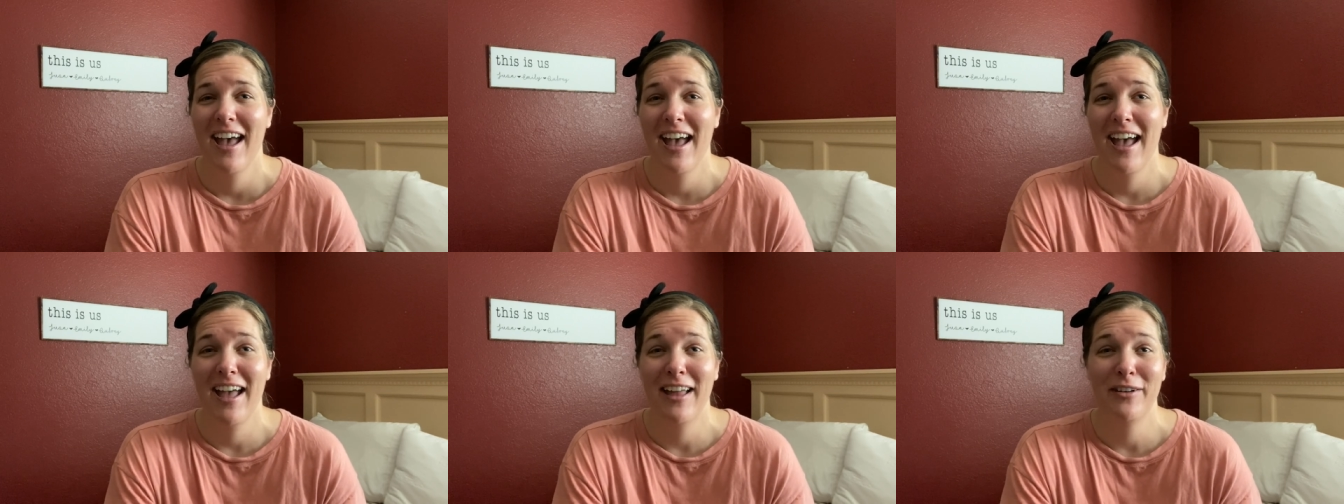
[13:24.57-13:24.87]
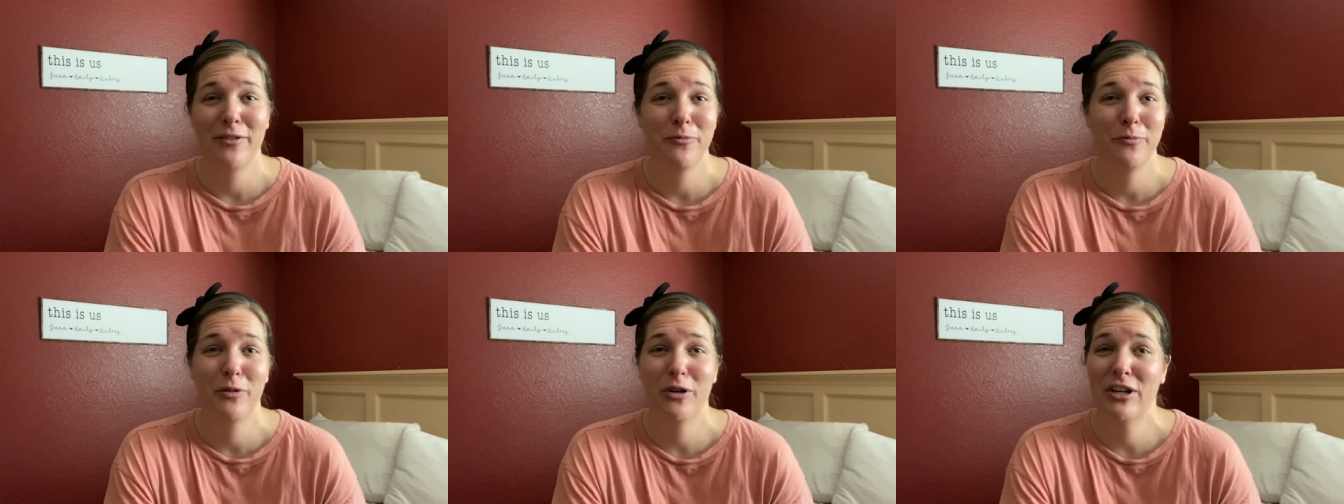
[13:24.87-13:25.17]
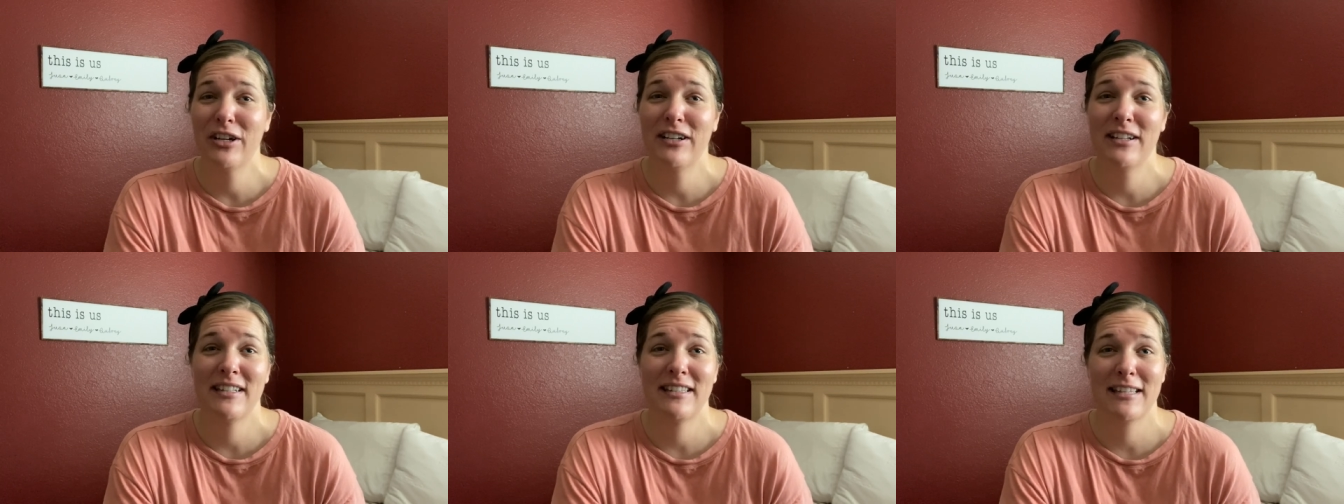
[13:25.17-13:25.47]
and we're
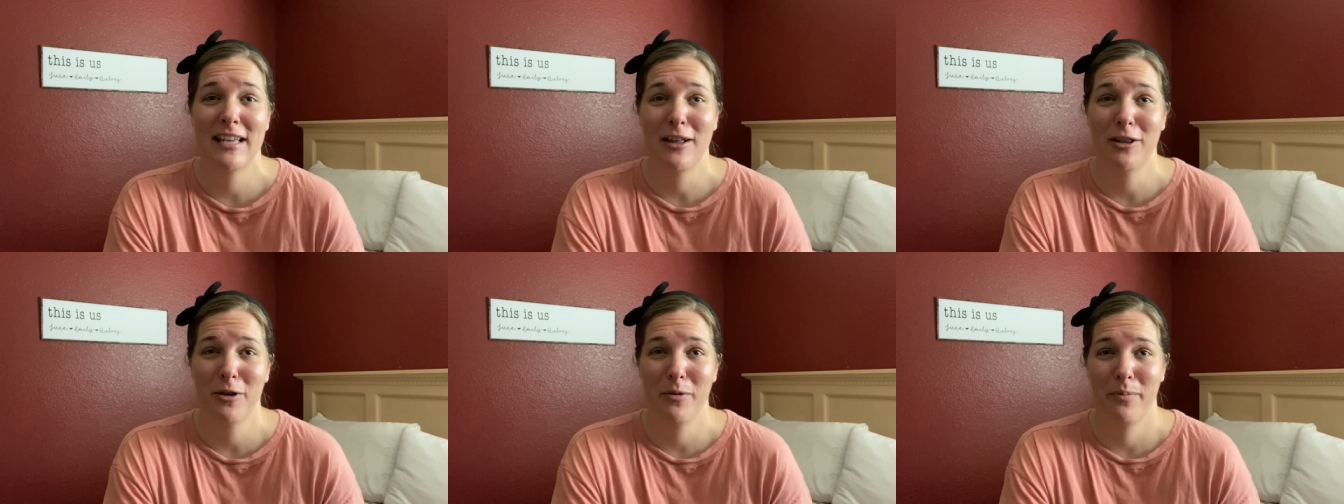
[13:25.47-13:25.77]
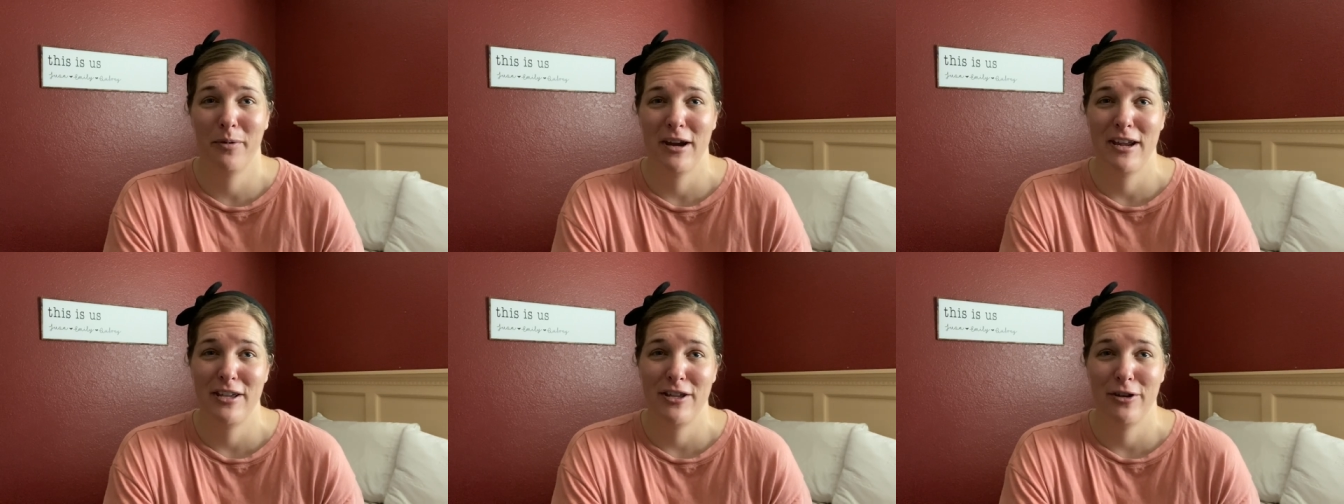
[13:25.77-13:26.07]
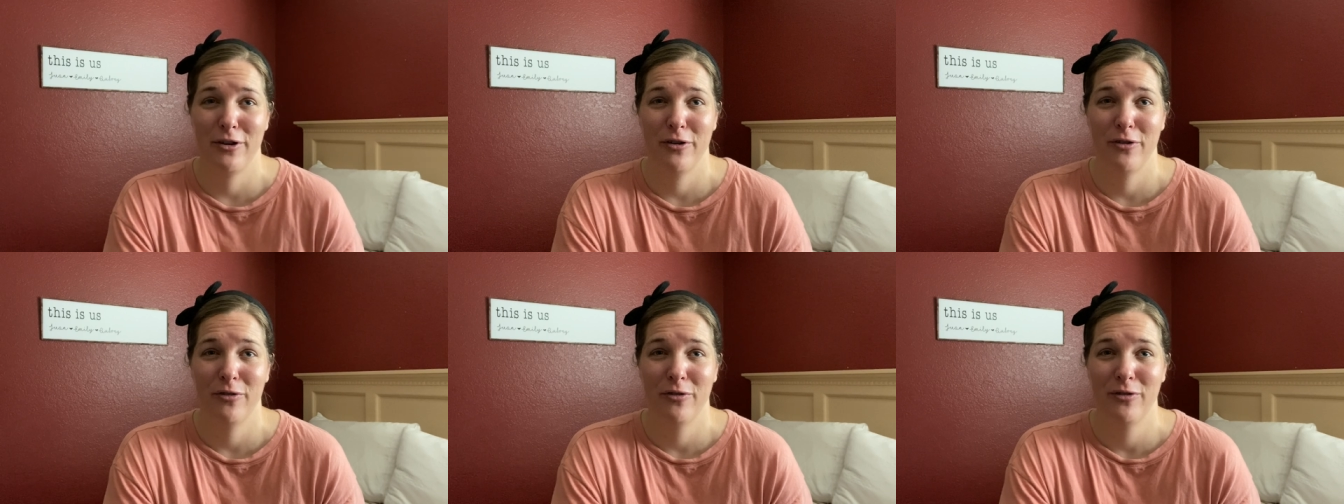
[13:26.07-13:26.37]
gonna celebrate
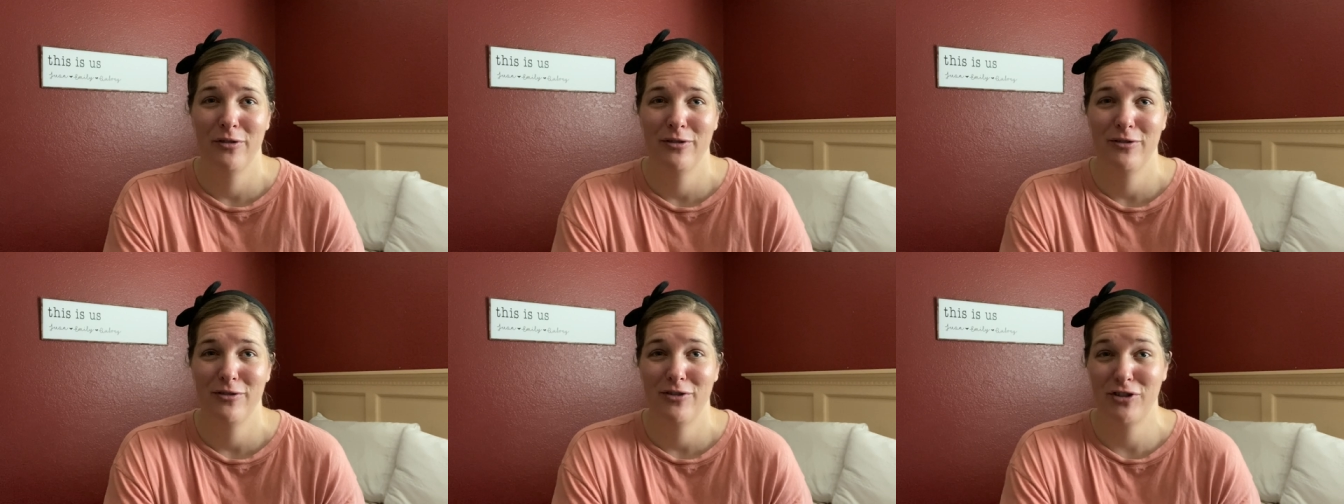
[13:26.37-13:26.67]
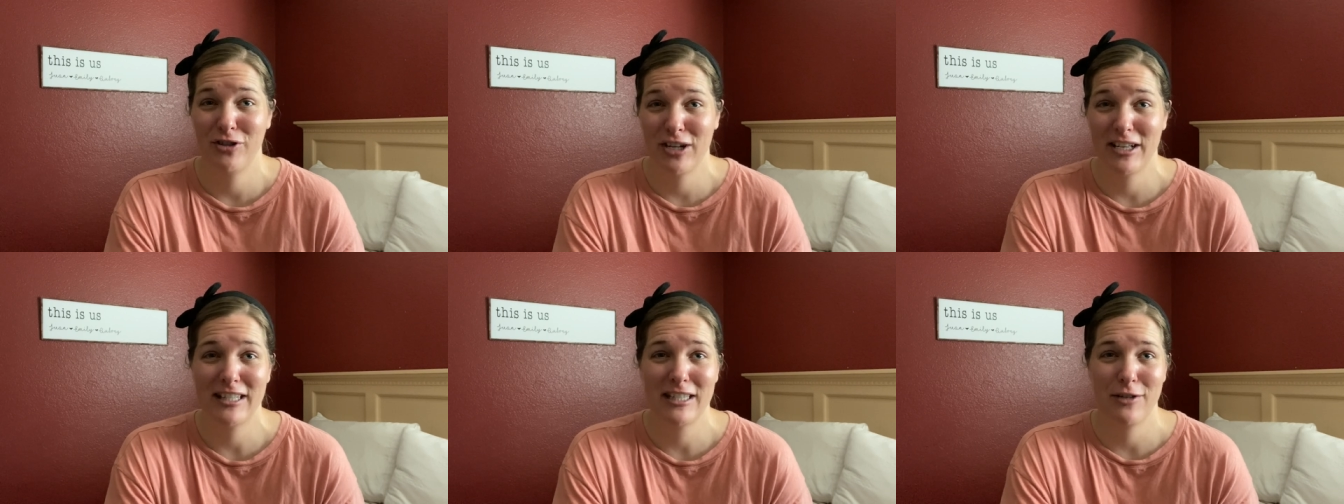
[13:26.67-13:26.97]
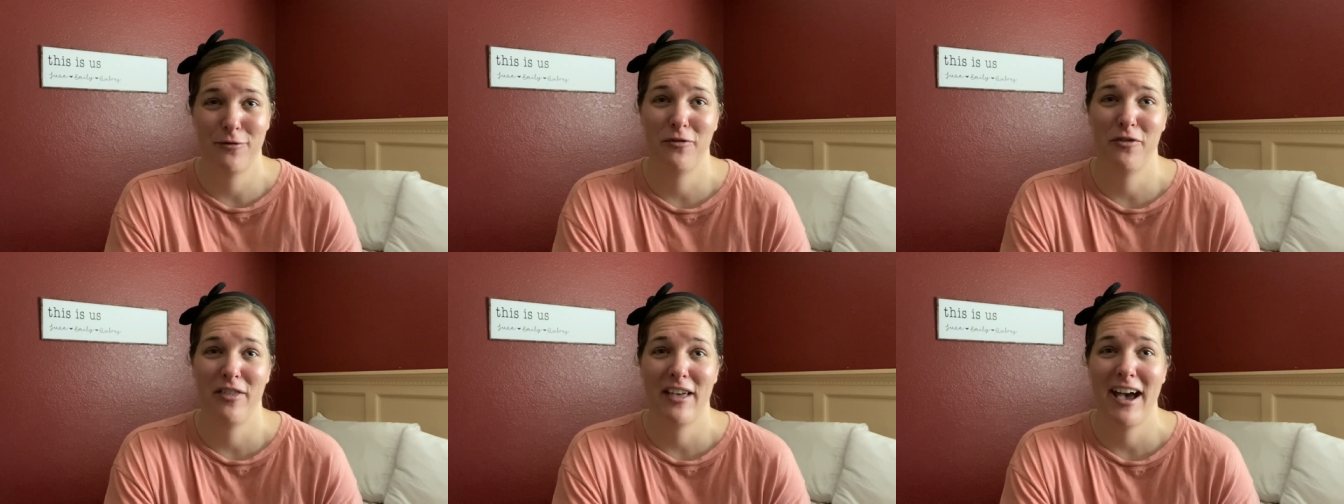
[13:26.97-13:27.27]
you
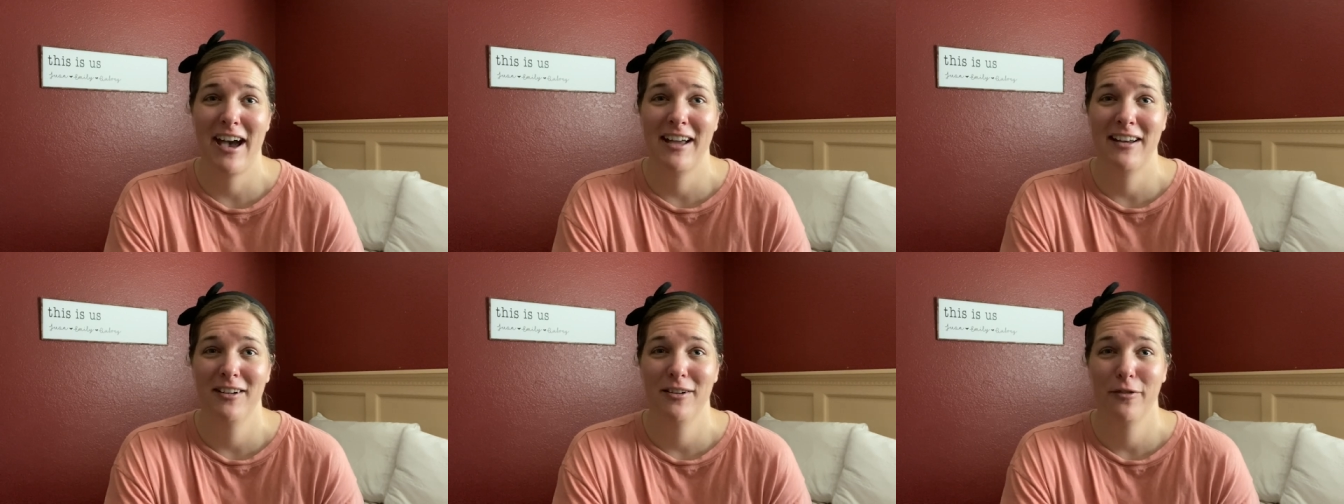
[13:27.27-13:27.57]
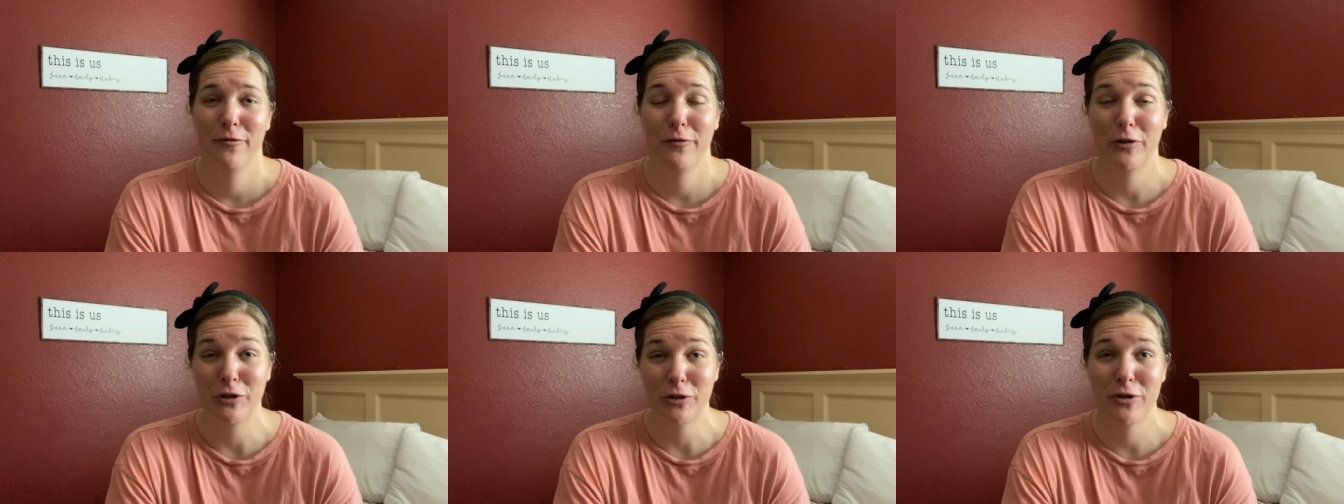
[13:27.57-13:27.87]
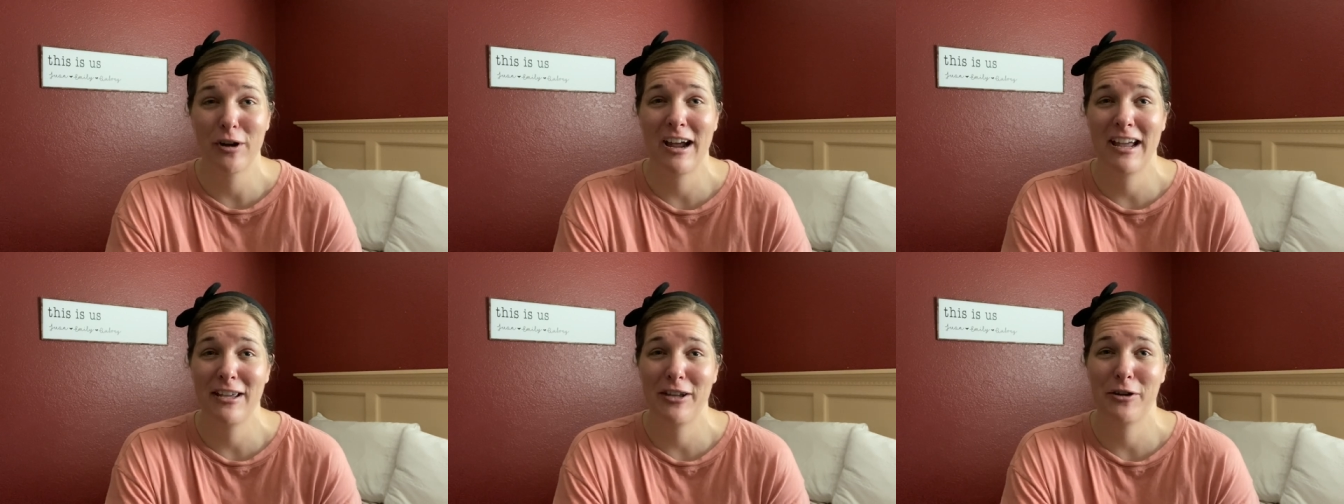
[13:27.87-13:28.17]
just for that, for
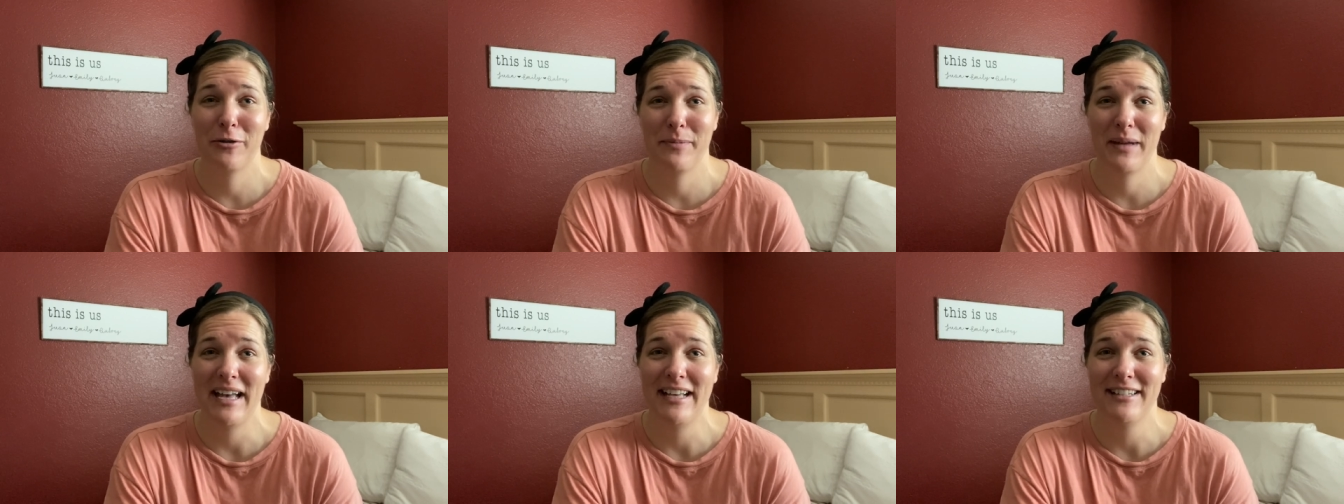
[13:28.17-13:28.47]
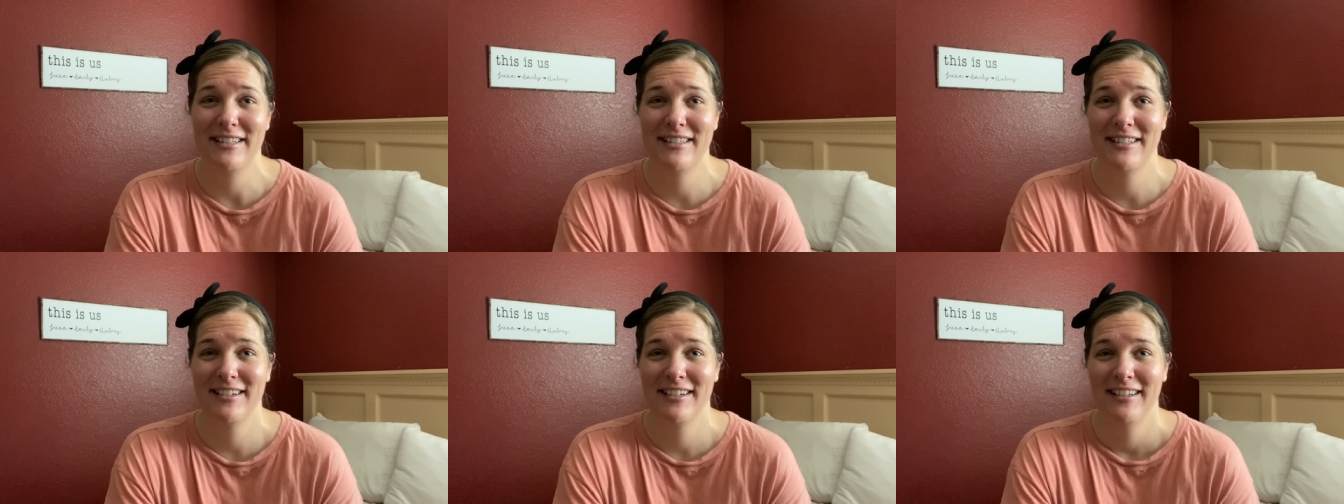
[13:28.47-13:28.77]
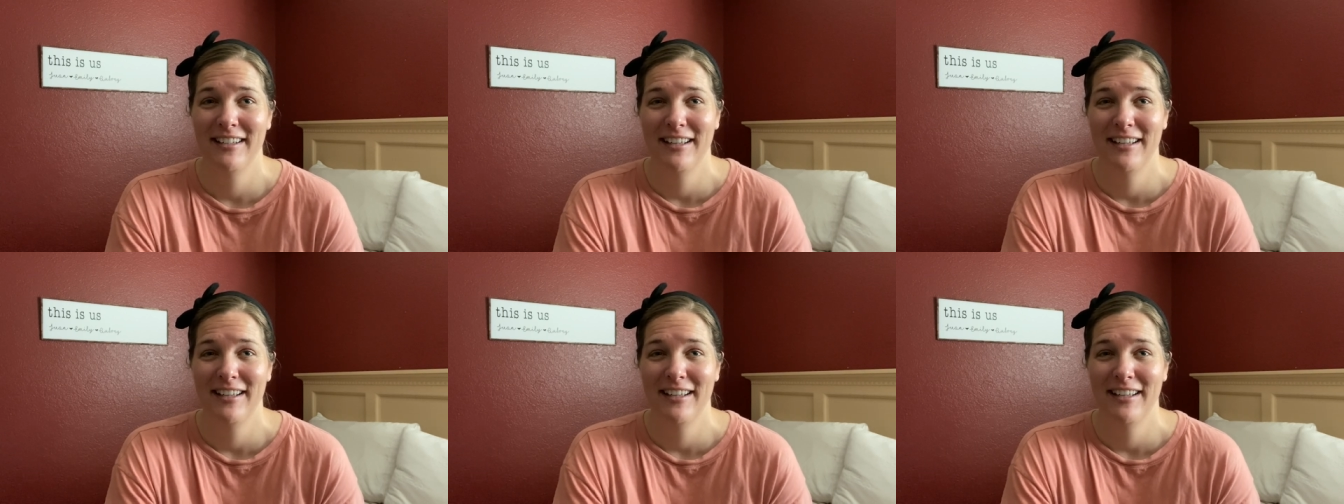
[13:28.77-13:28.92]
trying your best,